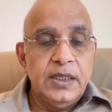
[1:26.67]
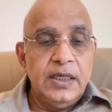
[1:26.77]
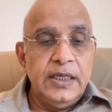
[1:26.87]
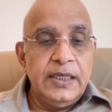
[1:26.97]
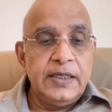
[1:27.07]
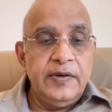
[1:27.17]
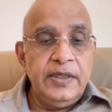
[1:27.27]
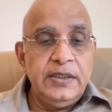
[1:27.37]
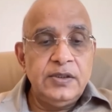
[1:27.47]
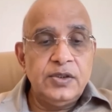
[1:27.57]
In
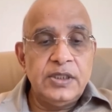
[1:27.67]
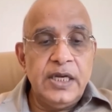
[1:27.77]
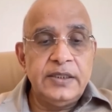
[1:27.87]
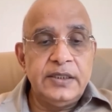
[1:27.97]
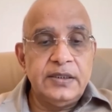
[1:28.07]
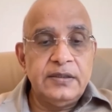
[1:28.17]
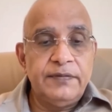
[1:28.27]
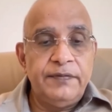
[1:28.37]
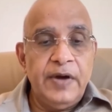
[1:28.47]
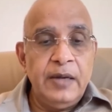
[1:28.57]
agrarian societies,
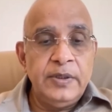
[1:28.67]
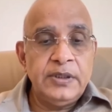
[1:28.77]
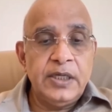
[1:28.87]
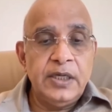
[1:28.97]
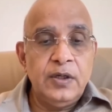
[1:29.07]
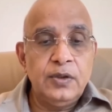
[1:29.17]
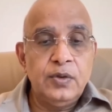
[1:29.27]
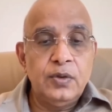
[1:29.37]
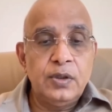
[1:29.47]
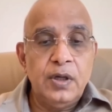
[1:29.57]
farmers cannot
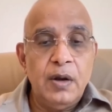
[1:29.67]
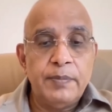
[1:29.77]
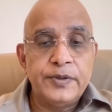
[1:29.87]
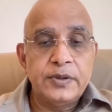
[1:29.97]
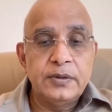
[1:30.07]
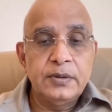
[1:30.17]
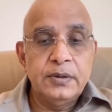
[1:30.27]
grow crops.